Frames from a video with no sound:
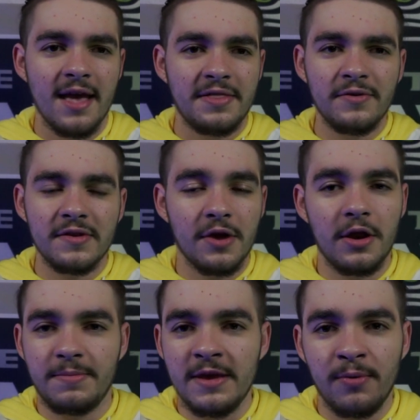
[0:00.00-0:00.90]
there's a ton
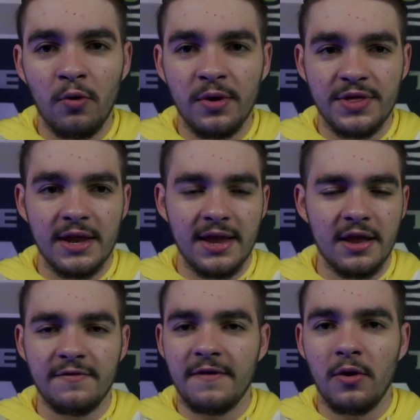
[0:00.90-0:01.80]
of people within an
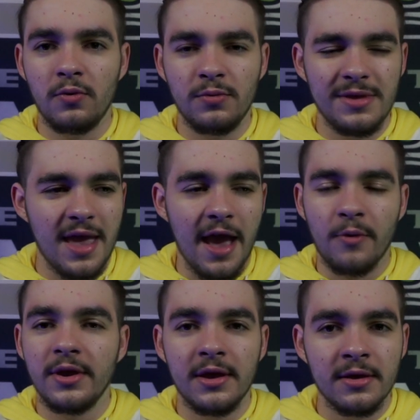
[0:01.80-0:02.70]
NFL
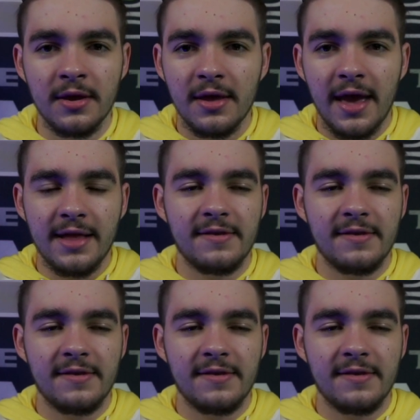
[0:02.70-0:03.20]
area, and